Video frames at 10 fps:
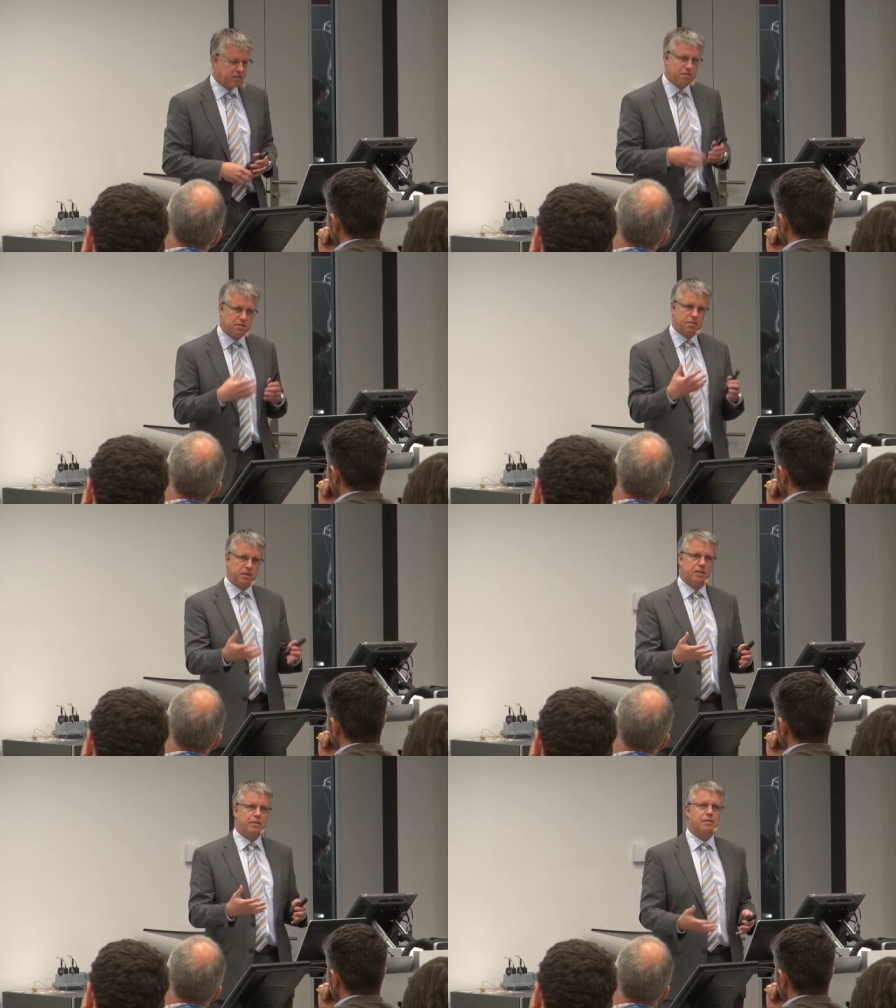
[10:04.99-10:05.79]
This is
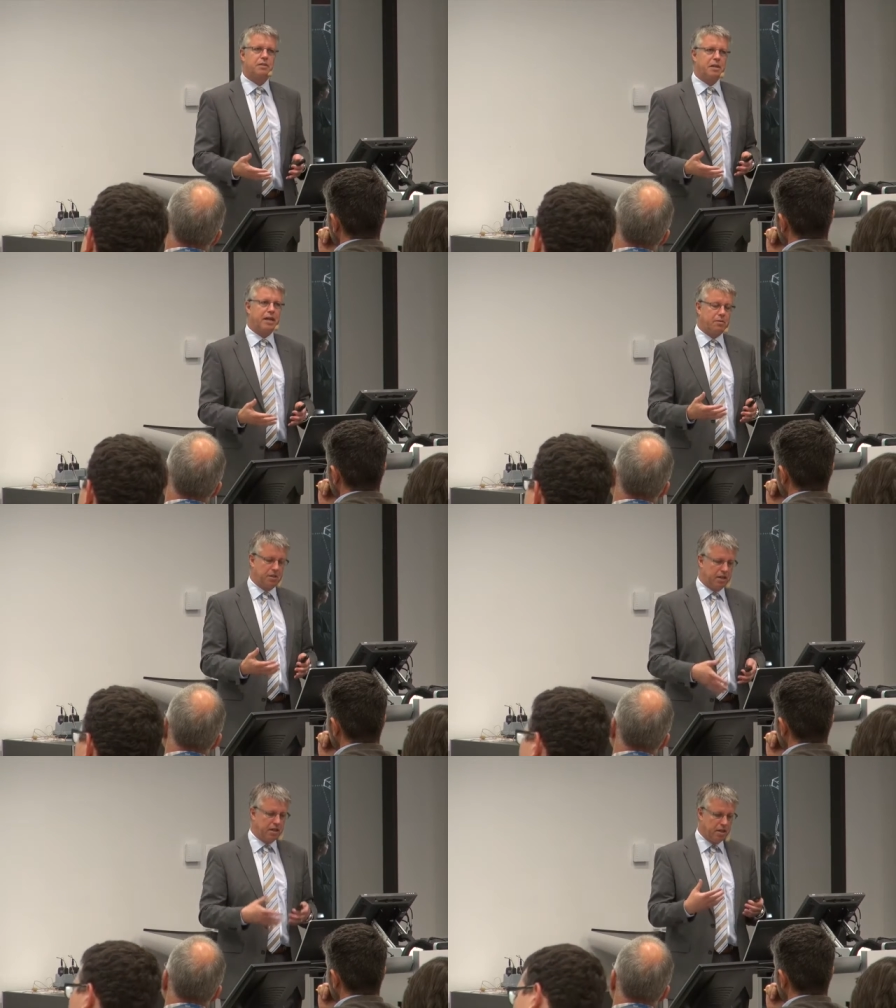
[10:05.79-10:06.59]
really
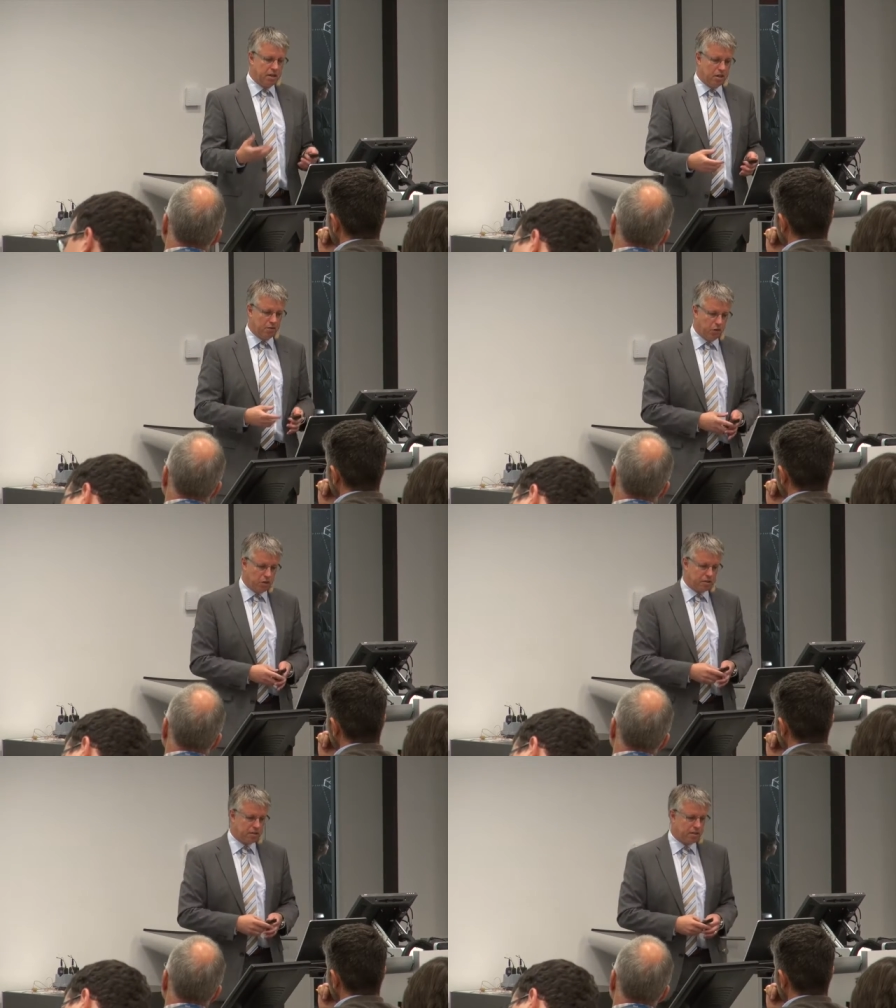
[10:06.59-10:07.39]
describing
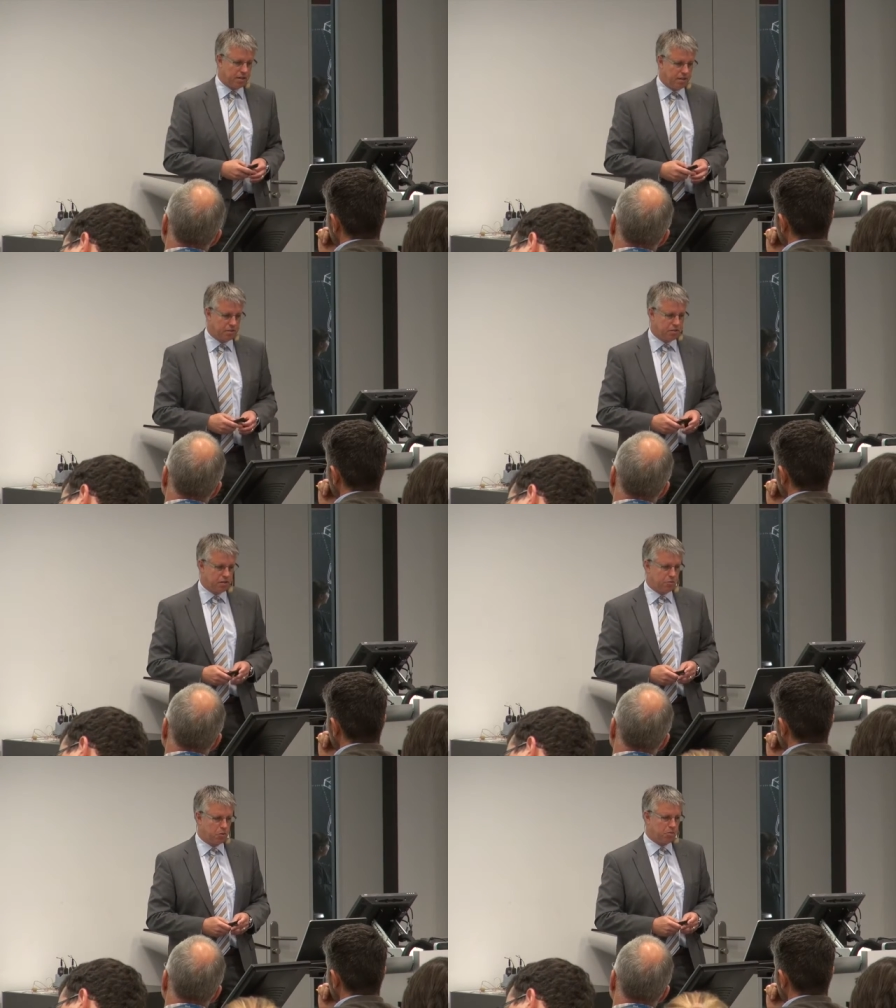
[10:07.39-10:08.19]
what
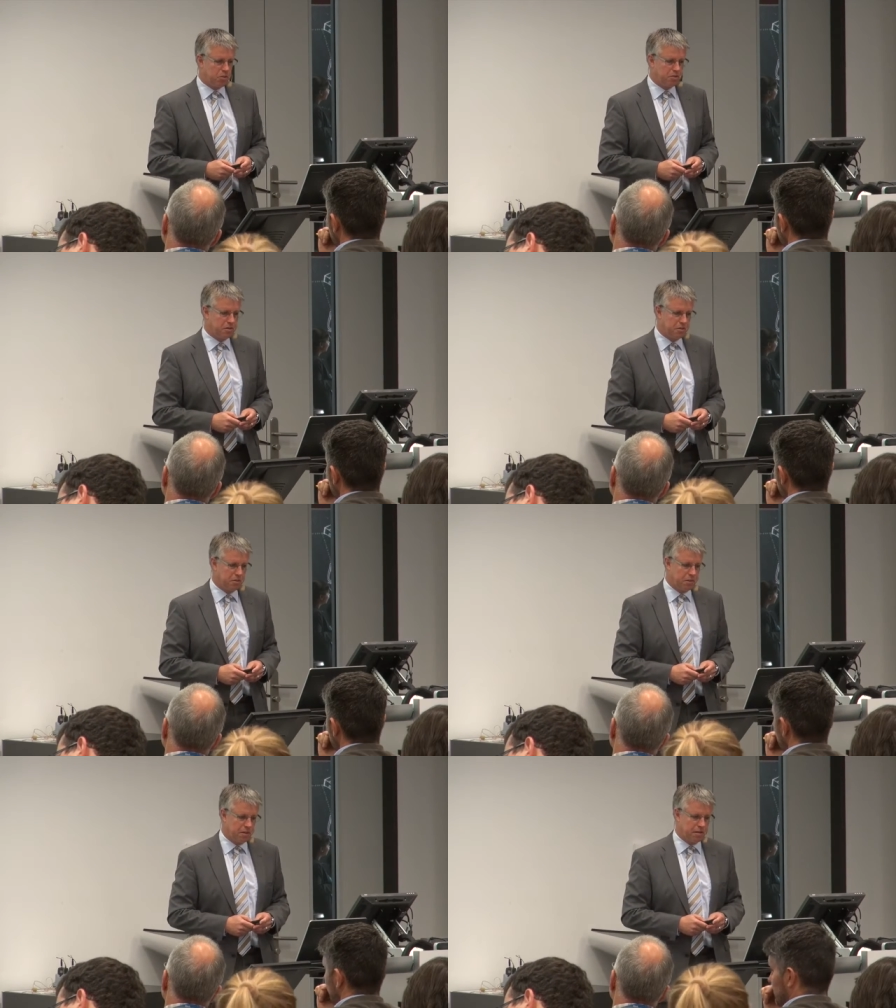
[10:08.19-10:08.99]
Industry 4.0